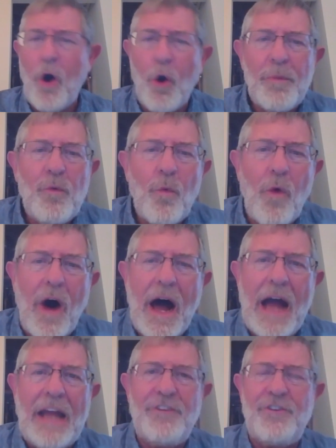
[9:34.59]
open
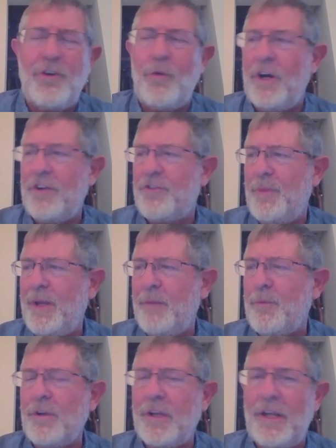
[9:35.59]
wide to us, people.